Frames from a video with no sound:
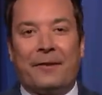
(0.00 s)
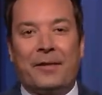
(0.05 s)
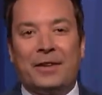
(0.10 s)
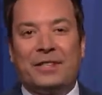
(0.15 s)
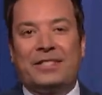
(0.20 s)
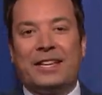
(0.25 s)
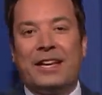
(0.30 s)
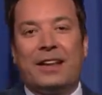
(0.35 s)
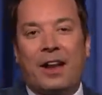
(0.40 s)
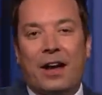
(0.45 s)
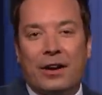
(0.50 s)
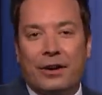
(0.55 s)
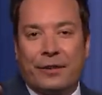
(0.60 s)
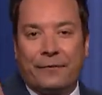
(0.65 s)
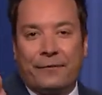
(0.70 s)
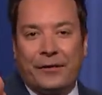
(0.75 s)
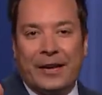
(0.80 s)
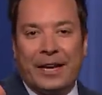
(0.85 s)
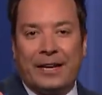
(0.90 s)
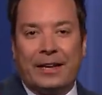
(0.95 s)
If you see it on
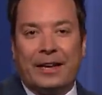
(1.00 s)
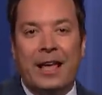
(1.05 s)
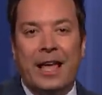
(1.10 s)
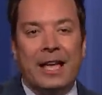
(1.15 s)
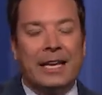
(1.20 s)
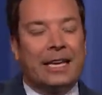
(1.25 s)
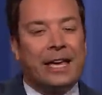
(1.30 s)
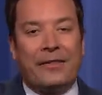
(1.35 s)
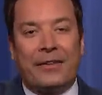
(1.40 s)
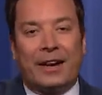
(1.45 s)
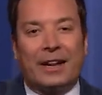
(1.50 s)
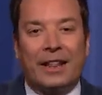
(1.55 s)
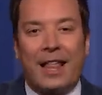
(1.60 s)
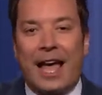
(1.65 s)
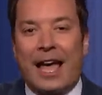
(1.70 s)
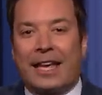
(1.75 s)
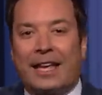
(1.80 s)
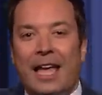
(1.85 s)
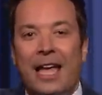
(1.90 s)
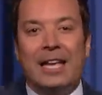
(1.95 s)
your feed, give it a
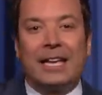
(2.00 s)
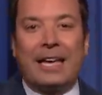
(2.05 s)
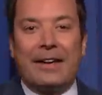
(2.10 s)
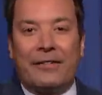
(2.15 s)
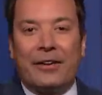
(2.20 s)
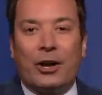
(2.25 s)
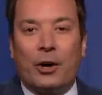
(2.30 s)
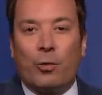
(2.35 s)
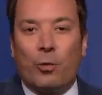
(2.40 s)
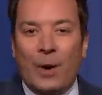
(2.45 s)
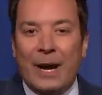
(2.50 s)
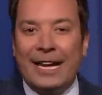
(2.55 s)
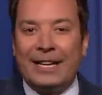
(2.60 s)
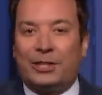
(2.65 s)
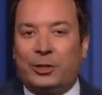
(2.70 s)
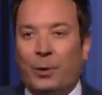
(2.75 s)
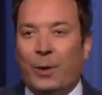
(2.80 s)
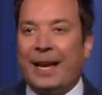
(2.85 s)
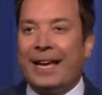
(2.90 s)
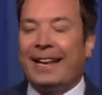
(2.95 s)
like, give it a
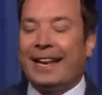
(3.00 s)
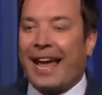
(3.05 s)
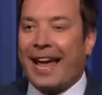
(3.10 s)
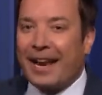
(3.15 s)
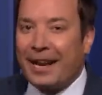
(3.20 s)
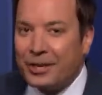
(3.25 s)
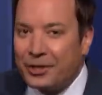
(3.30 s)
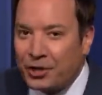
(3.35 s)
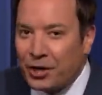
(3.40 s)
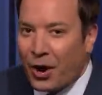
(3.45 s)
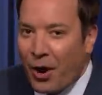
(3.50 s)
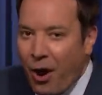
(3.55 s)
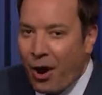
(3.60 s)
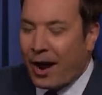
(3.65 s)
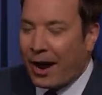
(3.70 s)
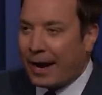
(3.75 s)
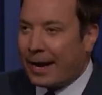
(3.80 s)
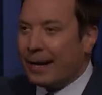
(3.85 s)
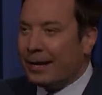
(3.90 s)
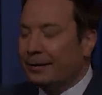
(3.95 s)
WeTweet, and
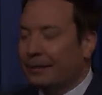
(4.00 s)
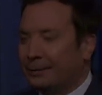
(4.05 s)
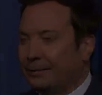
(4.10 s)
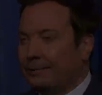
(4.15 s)
enjoy.